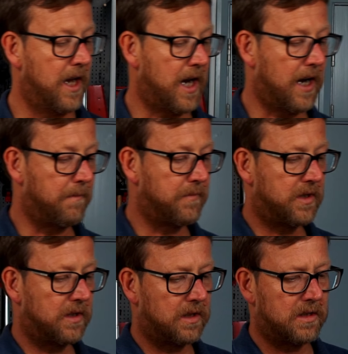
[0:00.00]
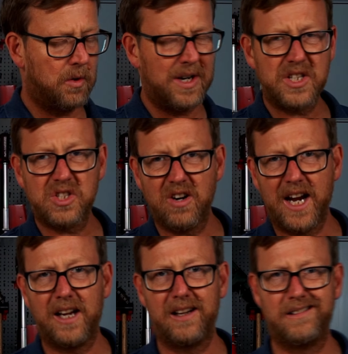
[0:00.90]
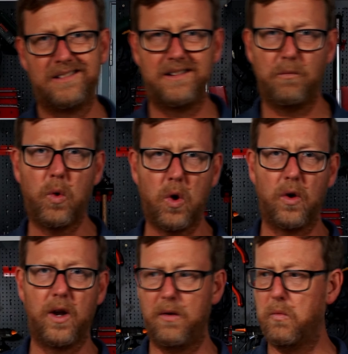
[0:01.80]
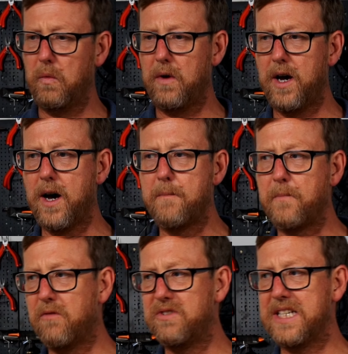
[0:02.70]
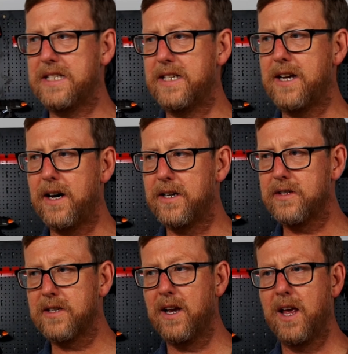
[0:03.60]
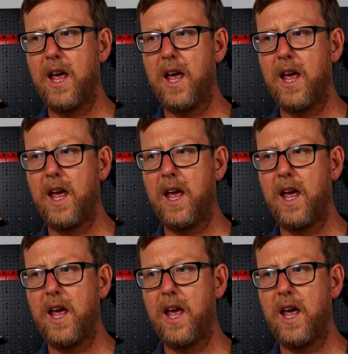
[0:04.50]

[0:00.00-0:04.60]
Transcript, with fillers: To illustrate what a resistor does,